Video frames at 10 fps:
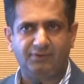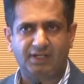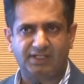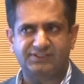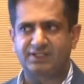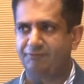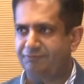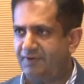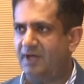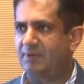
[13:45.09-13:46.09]
It's
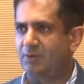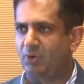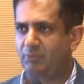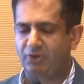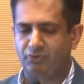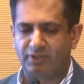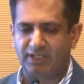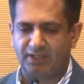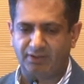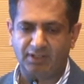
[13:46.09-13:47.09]
confirming what we already
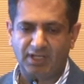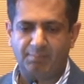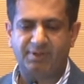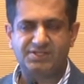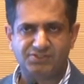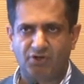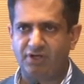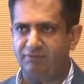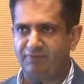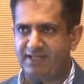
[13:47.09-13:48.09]
know. But it's
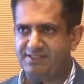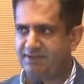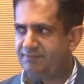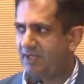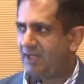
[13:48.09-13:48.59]
non-invasive,